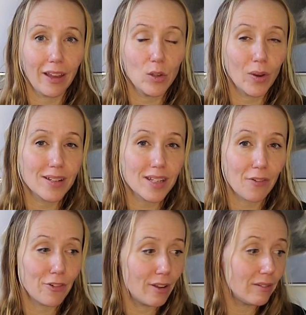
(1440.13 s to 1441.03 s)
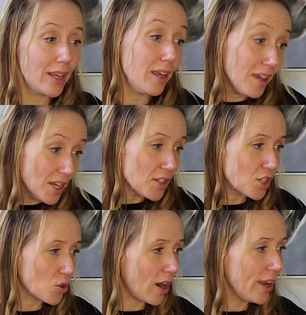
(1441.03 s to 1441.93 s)
that you can definitely to
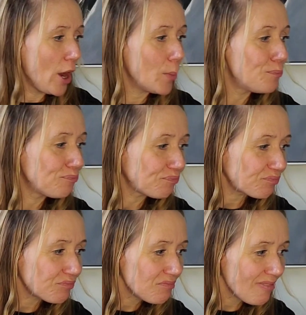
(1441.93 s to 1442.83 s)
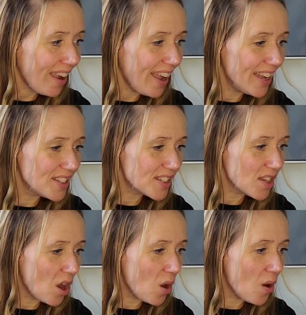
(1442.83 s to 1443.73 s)
try out. And
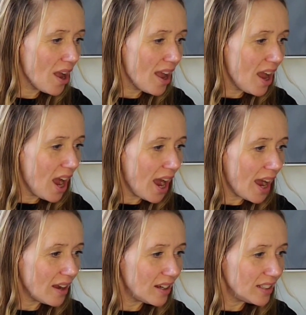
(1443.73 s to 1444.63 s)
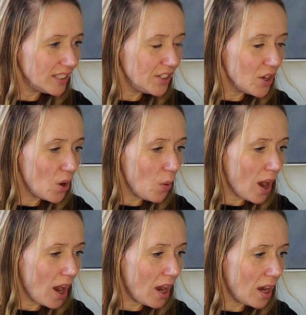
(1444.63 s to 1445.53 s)
so, you know,
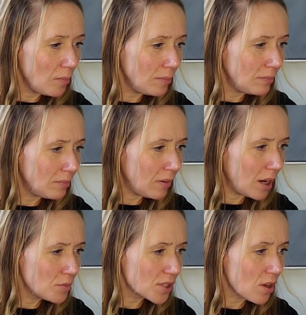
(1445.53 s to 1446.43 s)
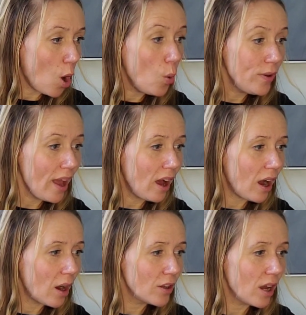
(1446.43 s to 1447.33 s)
oh
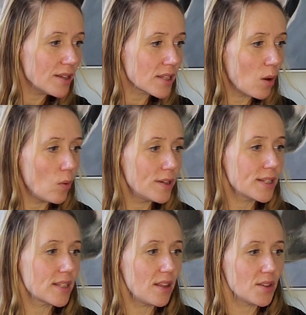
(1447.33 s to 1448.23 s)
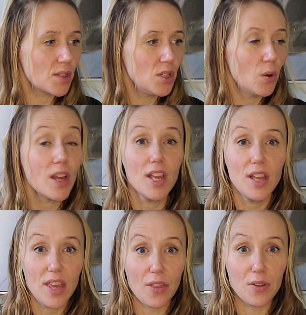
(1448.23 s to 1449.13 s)
yeah, guys, I wanted to say this too.
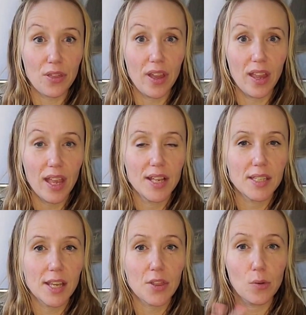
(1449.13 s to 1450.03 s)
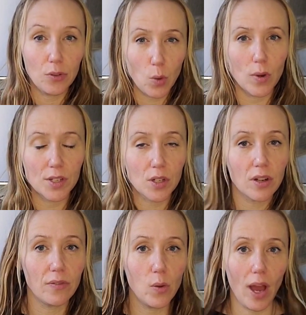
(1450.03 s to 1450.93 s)
The other thing is, like, throughout the winter,
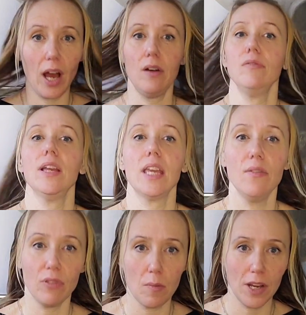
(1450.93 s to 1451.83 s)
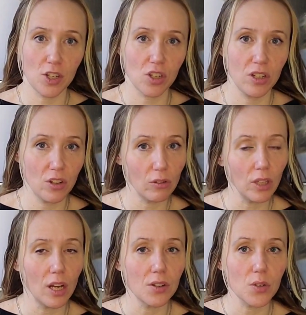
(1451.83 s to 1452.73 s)
if you have like inflammation in your
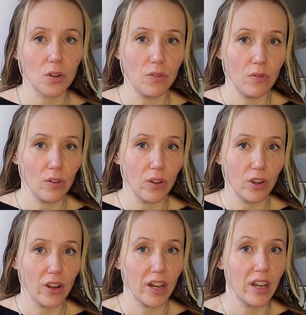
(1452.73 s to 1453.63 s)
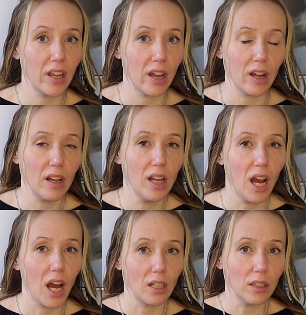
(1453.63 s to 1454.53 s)
lungs, or if you feel like you're getting a
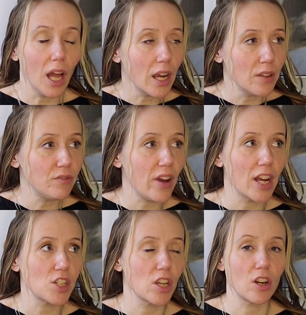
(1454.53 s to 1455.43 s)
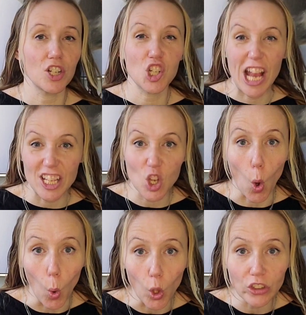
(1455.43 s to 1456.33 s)
lung infection or a chest
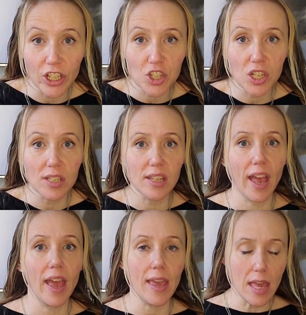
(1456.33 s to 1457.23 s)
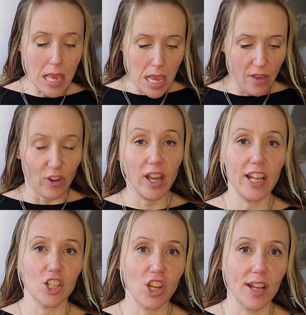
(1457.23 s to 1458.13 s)
cold, I should say, if you're getting
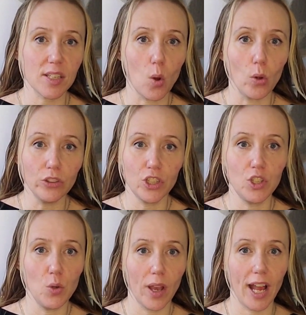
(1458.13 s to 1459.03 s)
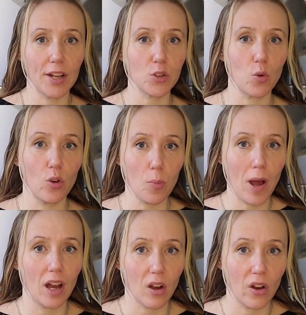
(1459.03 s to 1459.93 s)
a chest cold, to do a castor oil
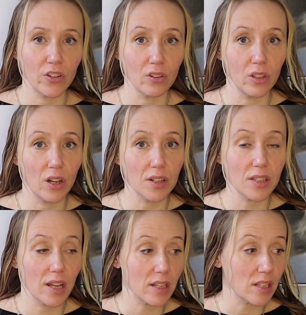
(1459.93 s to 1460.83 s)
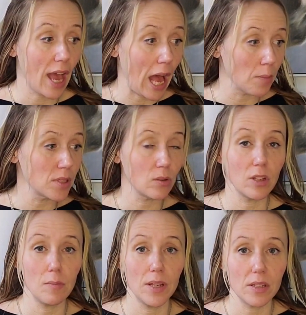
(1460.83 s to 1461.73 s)
pack on your lungs. That's
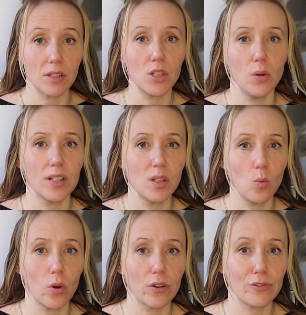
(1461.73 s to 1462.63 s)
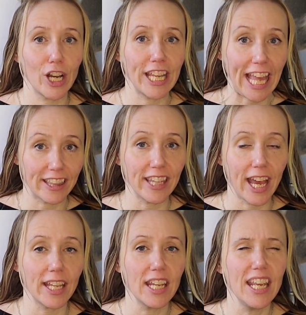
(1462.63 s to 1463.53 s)
absolutely amazing too. I didn't want to forget
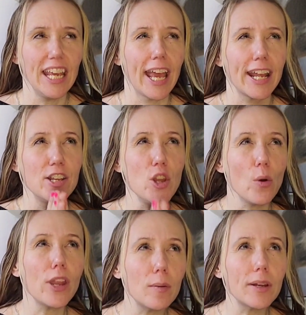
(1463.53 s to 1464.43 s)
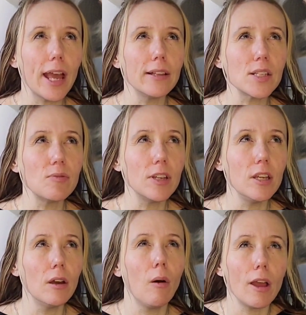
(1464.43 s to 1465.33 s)
that. And I know that I'm going to end this
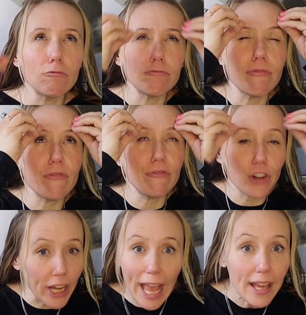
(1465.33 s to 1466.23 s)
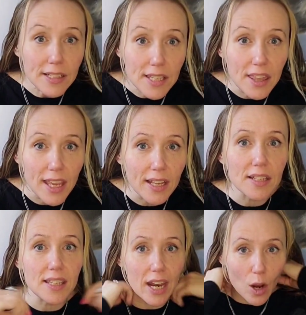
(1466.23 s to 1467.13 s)
video and forget
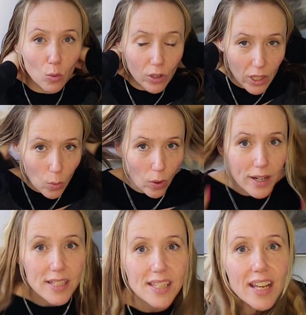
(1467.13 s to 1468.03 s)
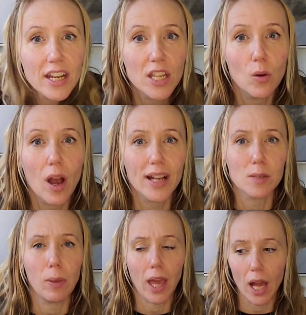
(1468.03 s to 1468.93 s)
things that I really wanted to say to you guys,
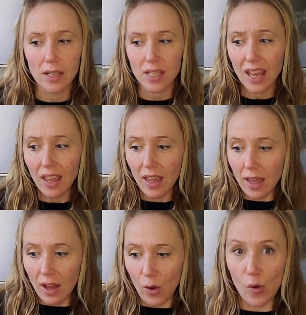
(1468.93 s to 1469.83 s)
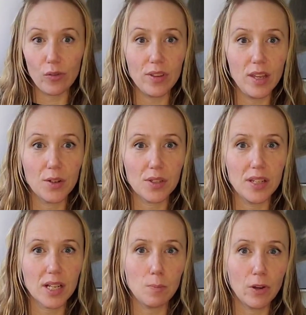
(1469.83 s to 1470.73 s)
because over the years, the
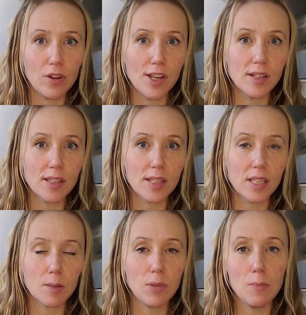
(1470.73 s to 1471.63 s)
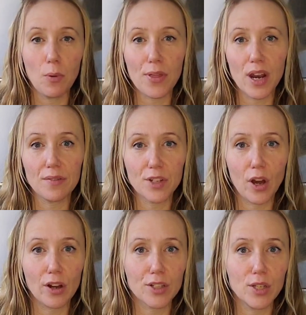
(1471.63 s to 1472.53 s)
experiences and the people that I've
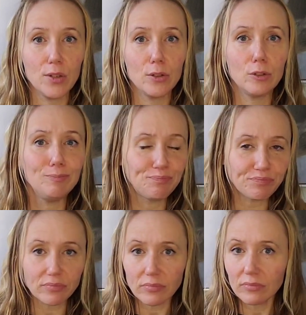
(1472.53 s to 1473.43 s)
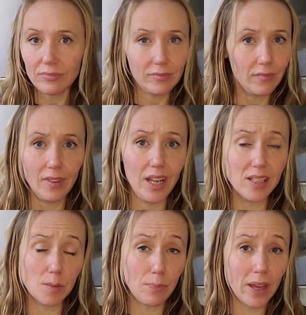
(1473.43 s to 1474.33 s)
talked to,
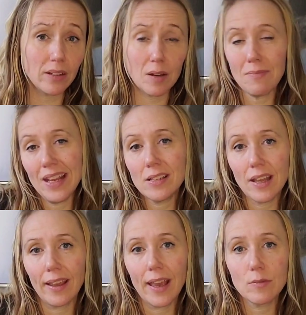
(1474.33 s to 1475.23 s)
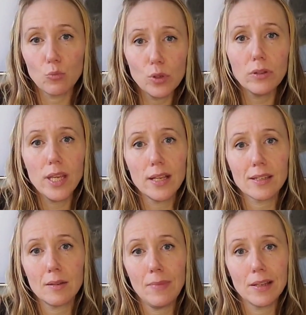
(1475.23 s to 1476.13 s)
it's been amazing. It really is
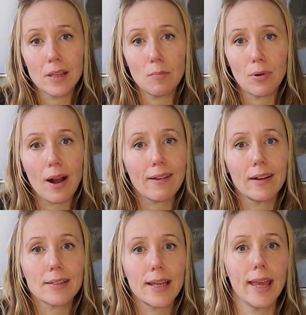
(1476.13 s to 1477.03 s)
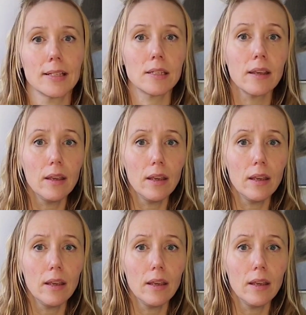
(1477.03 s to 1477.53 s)
an amazing product. And